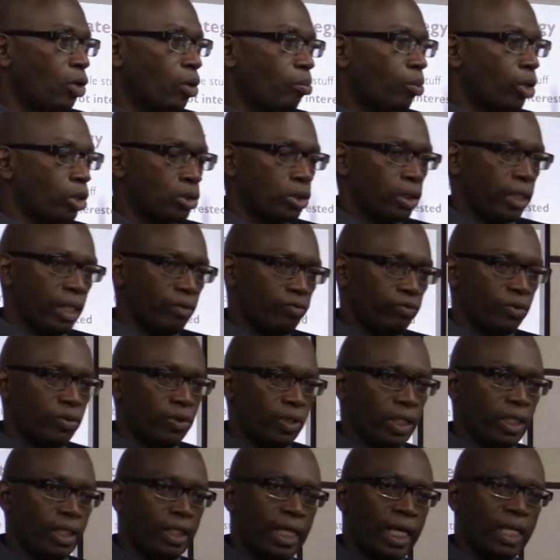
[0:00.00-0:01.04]
but
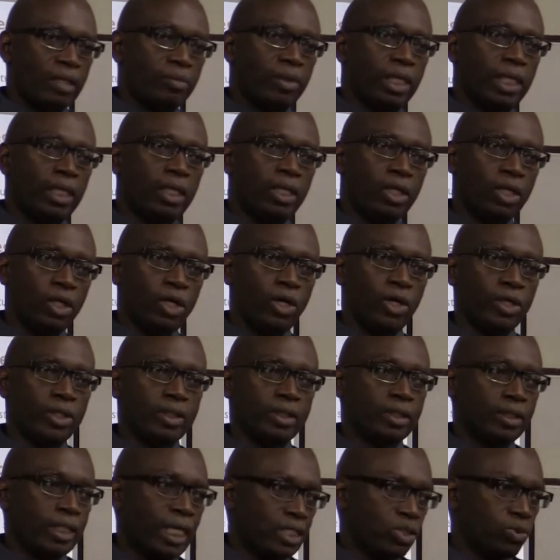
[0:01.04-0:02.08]
everything can be learned.
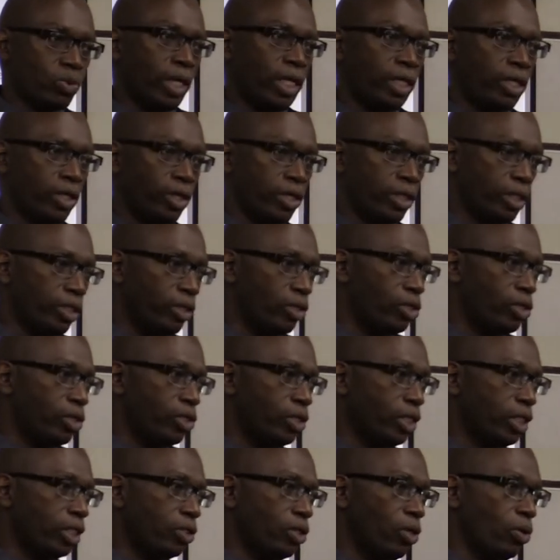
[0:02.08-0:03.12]
That's why you're here
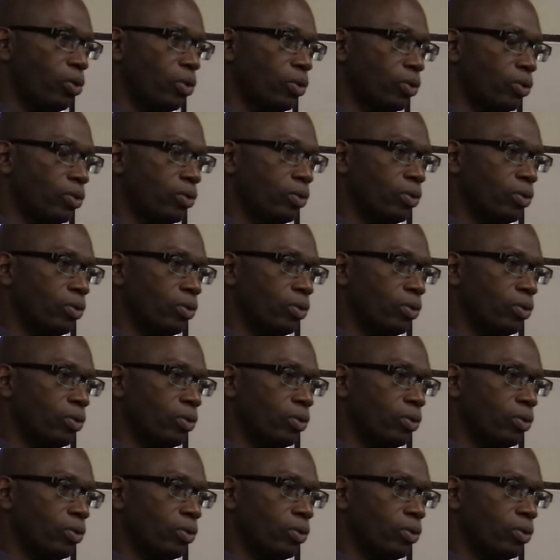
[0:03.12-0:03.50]
learning now.